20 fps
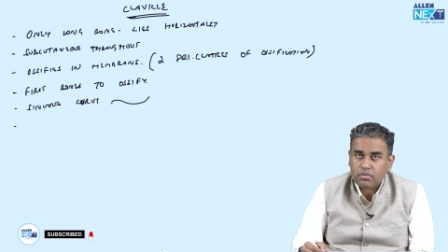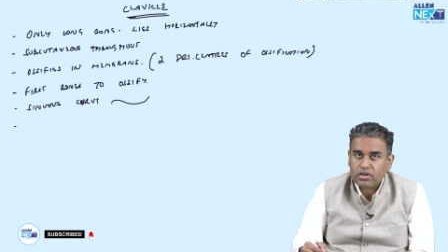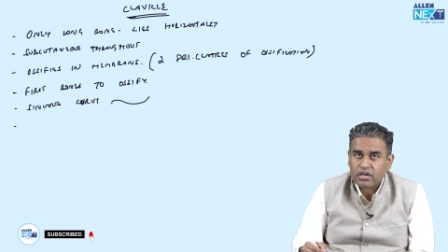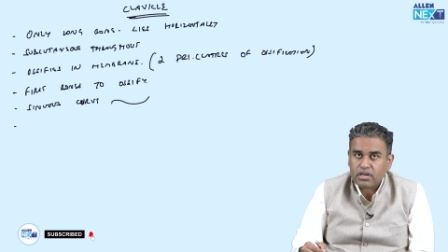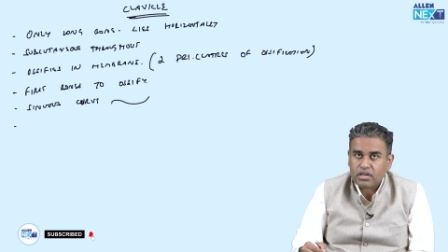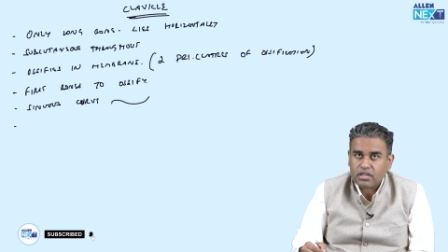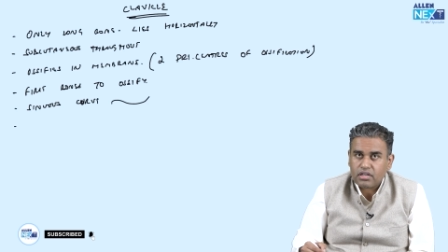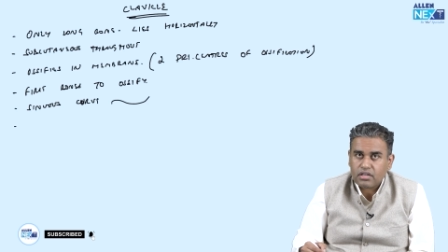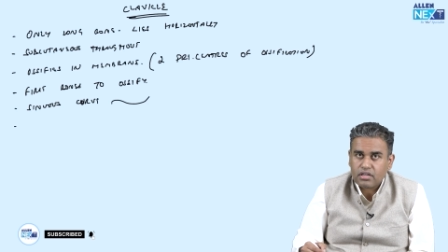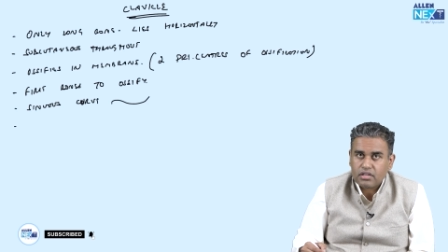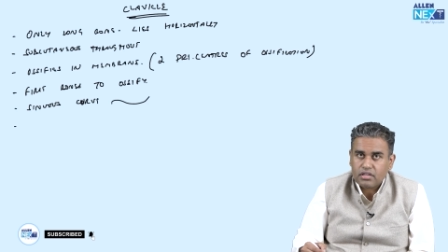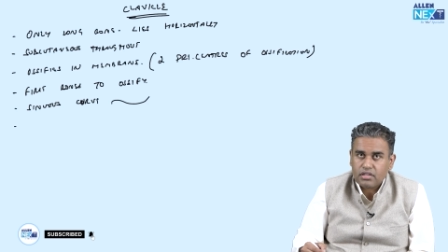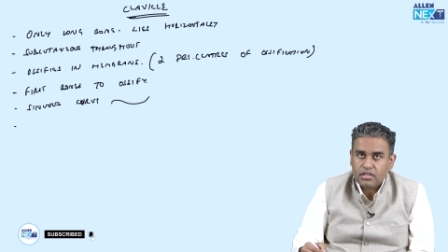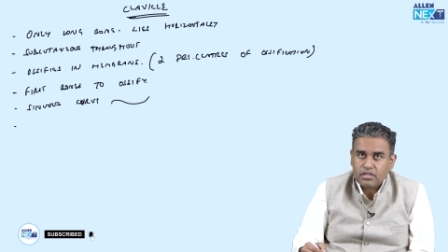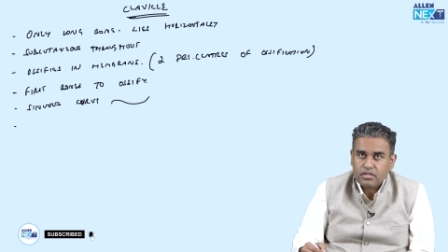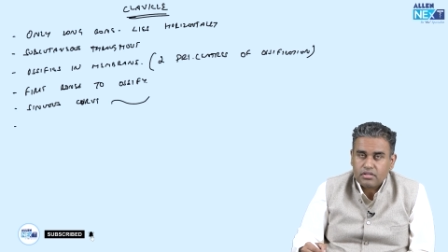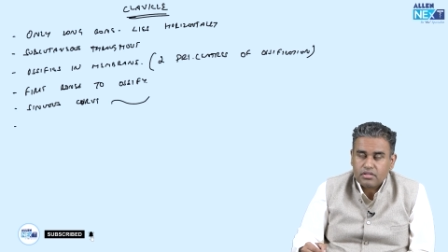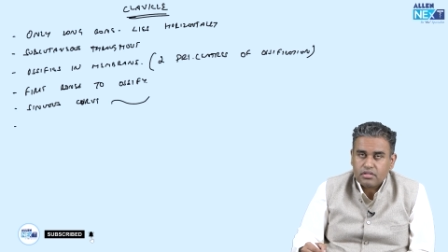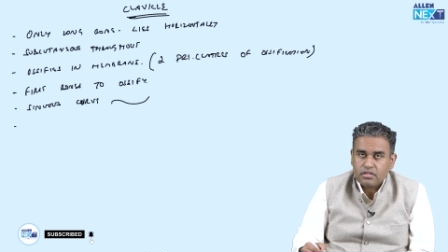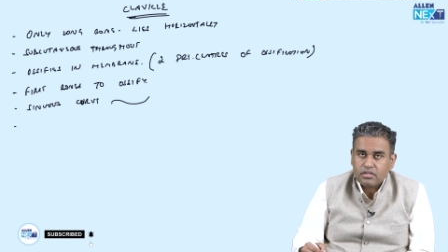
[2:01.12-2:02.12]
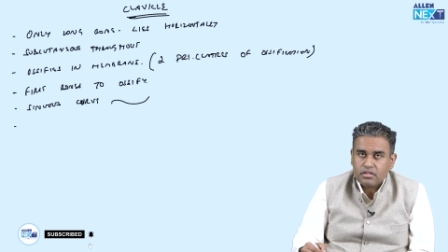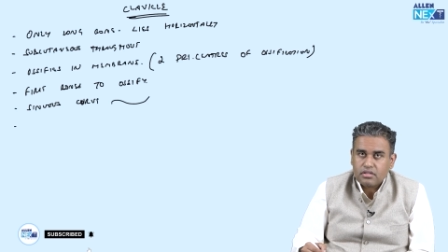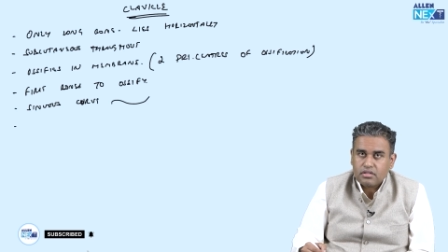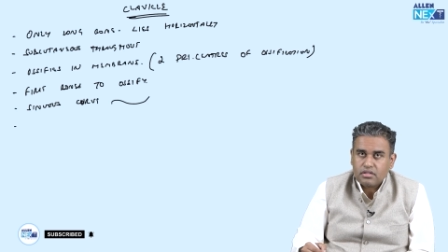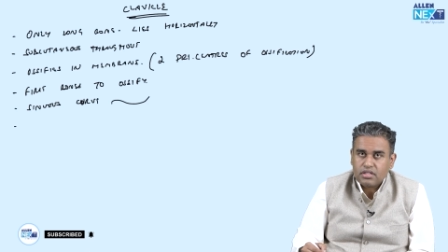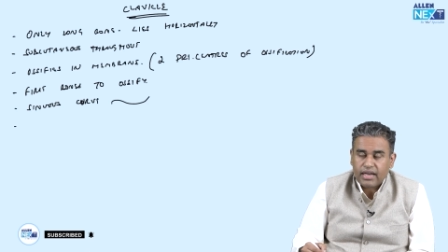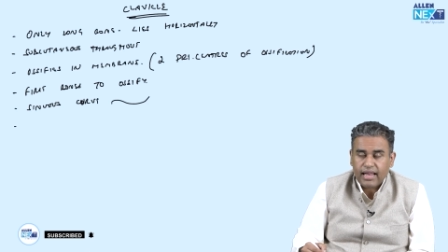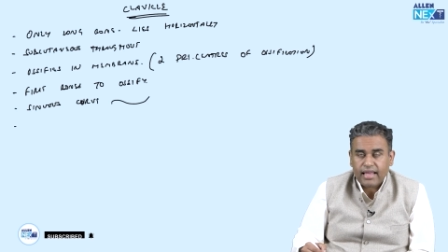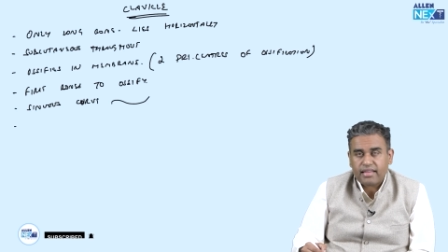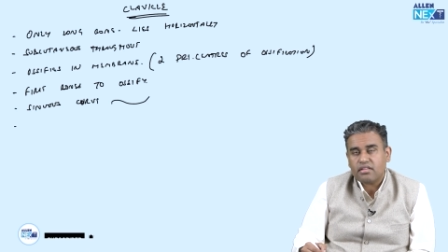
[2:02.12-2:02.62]
about it.
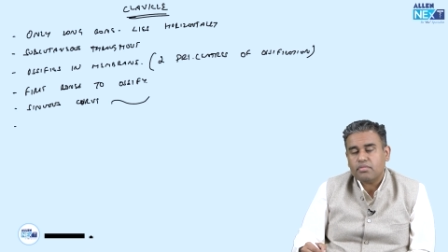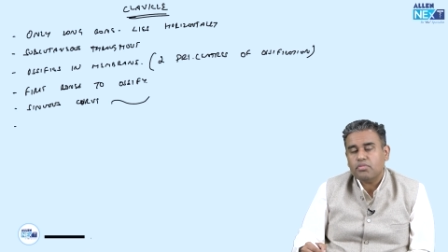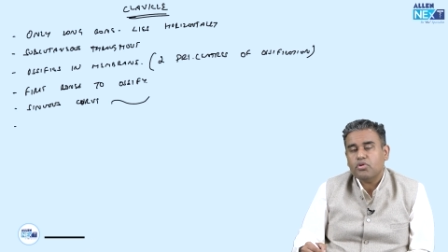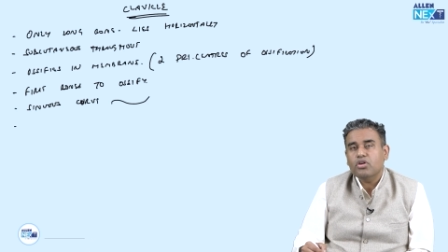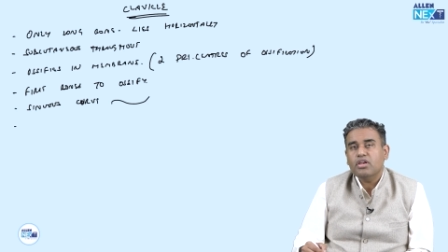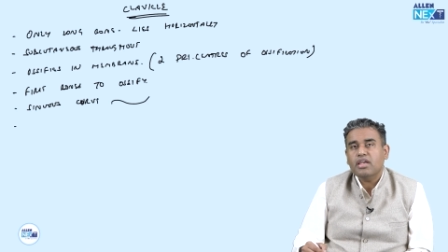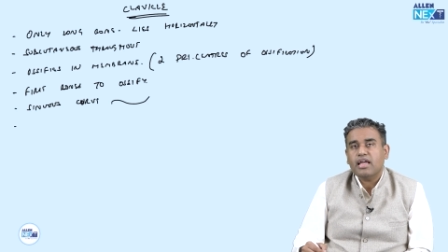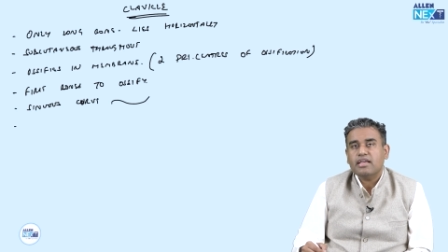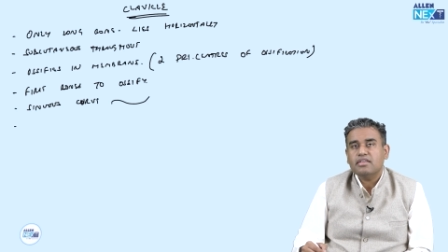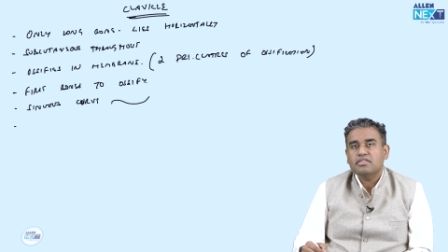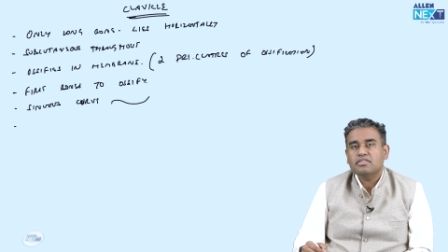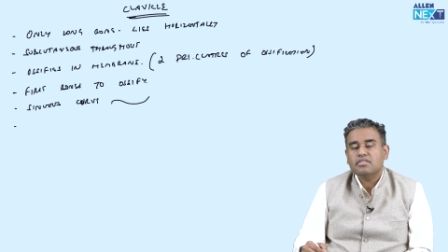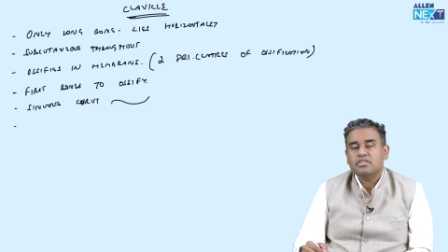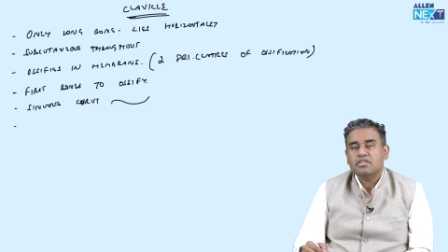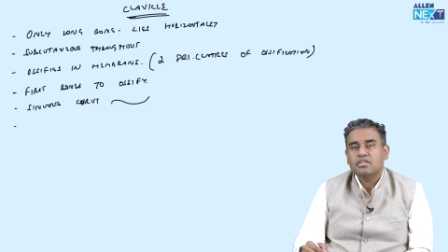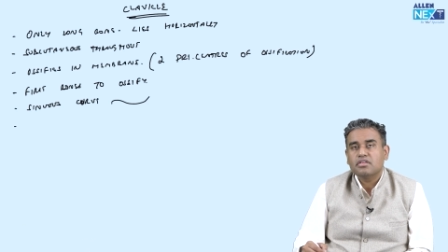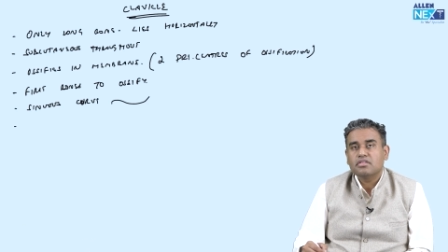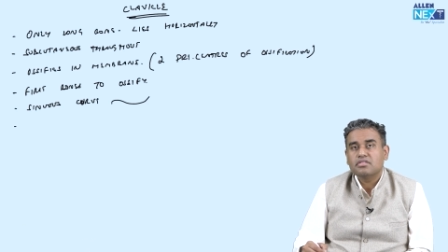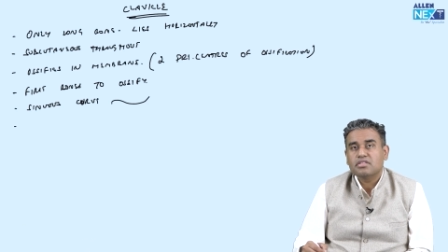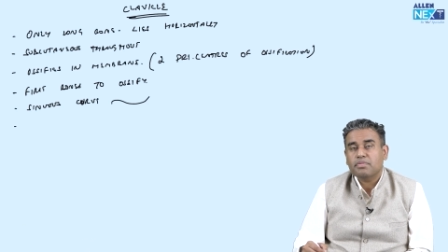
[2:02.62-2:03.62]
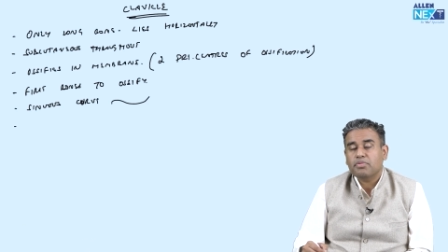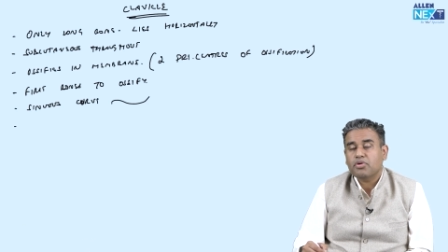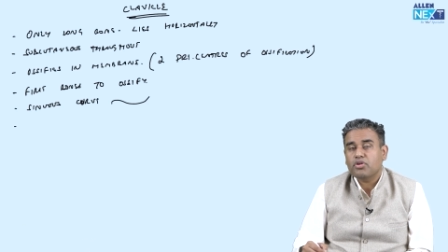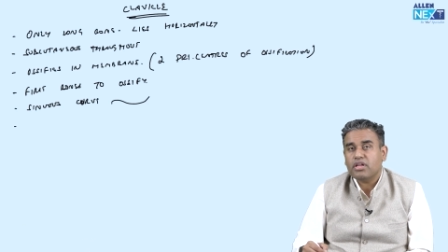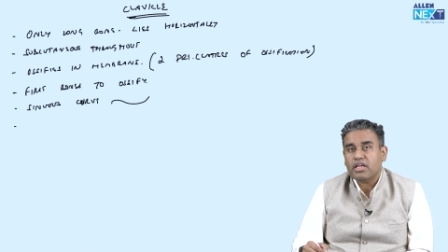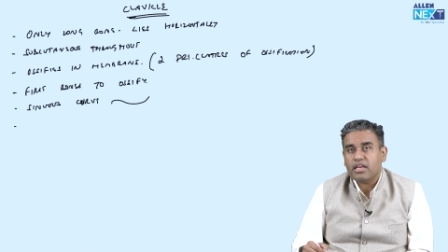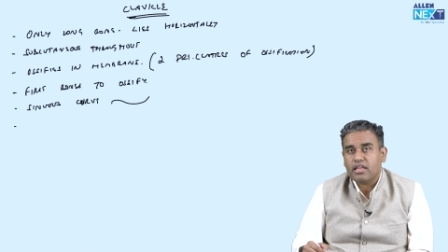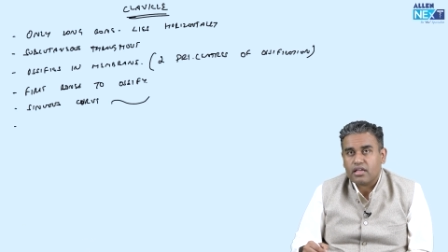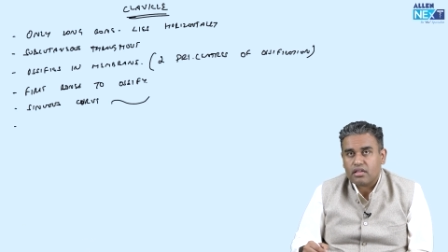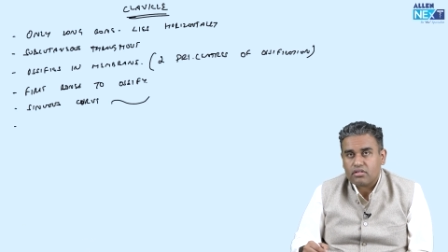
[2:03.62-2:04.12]
That as the bone lies
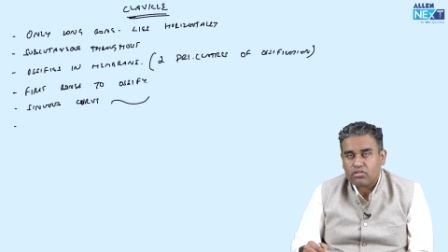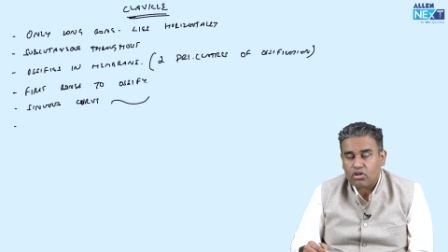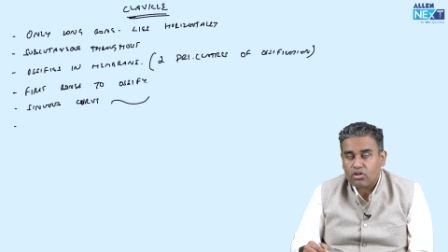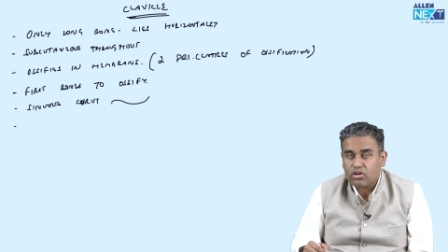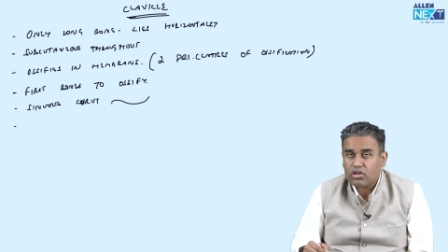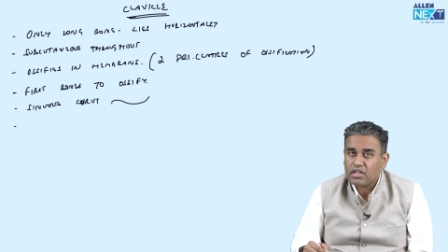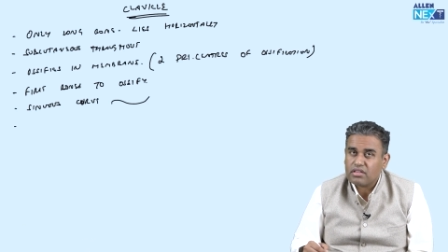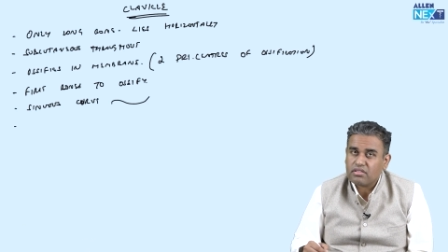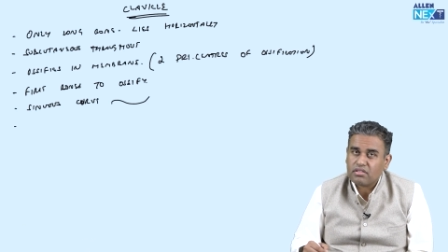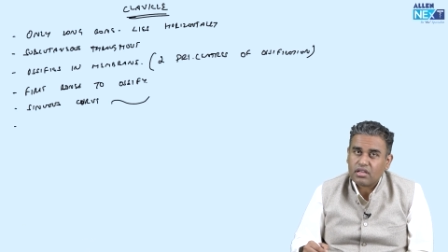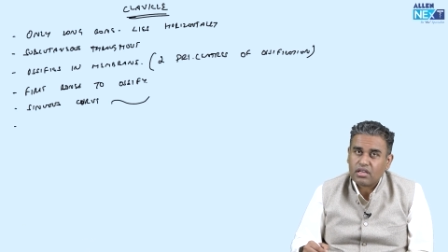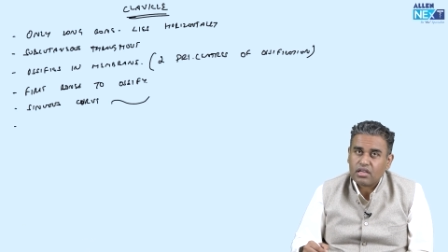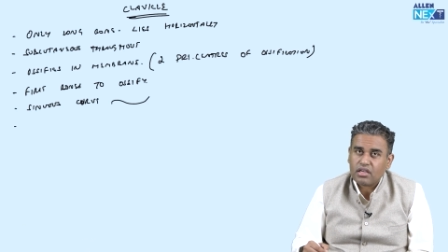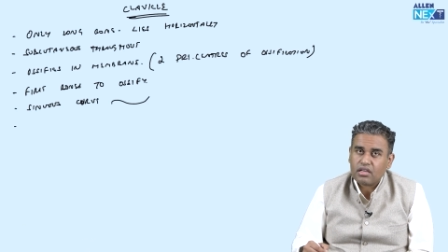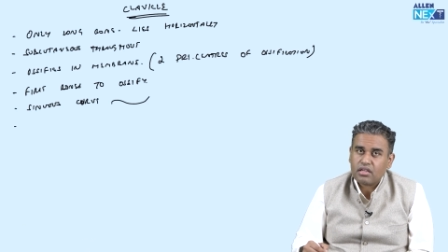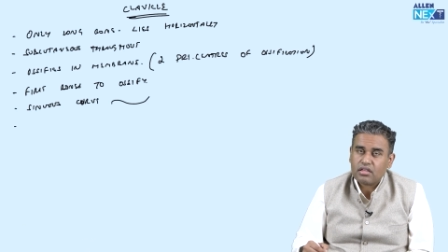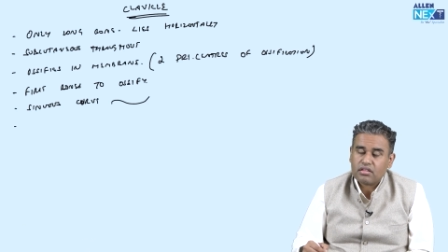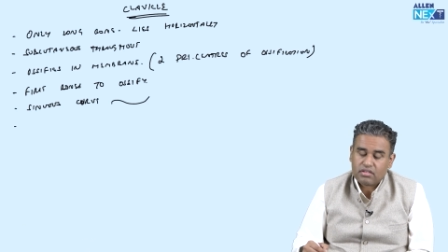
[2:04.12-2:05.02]
subcutaneous, all you can see,